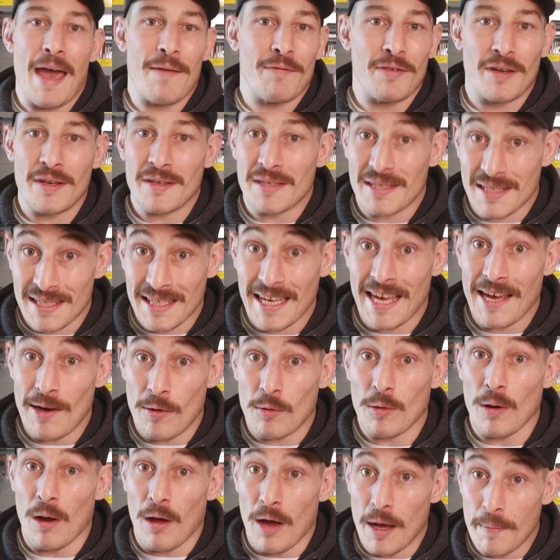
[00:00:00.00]
having a
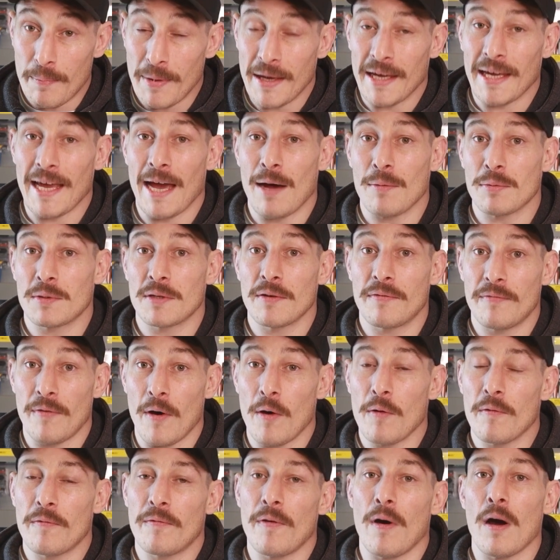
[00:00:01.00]
skill like being able to
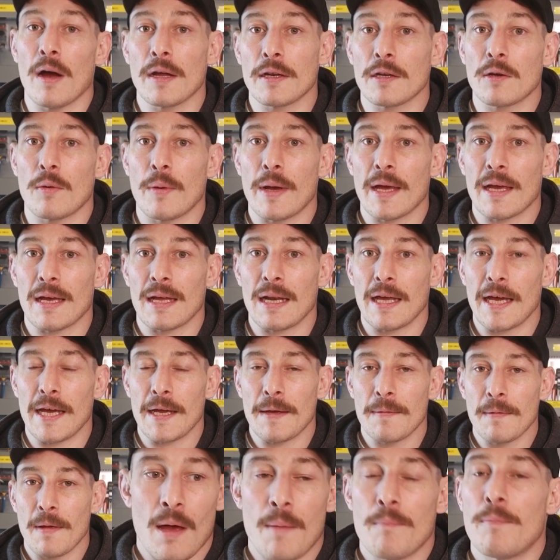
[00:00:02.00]
fault find
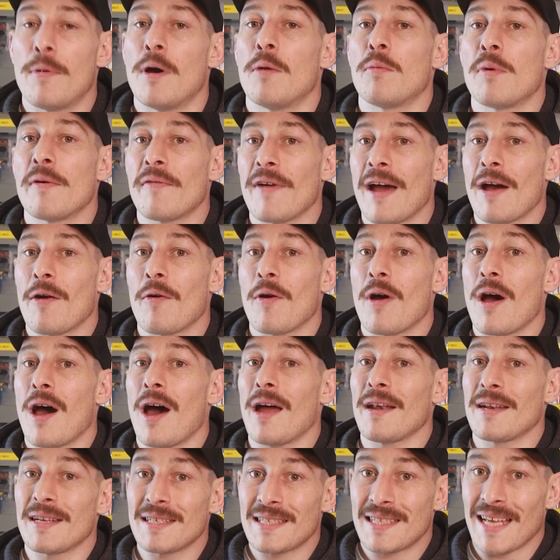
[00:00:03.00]
quickly. But without
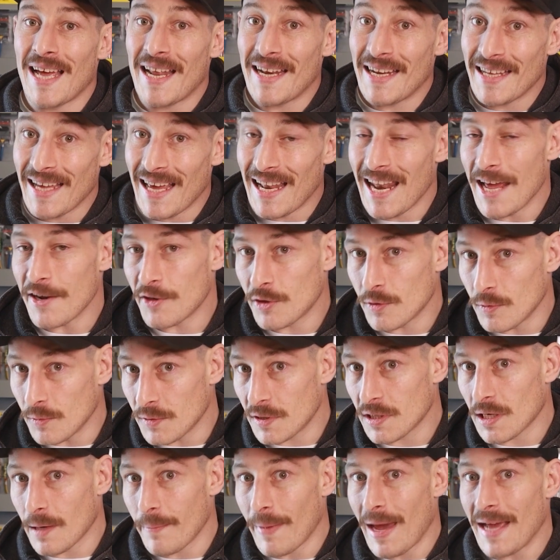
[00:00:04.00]
understanding electrical
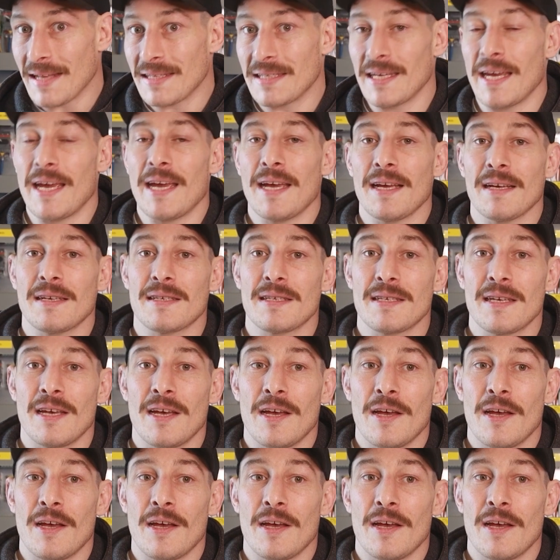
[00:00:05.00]
schematics,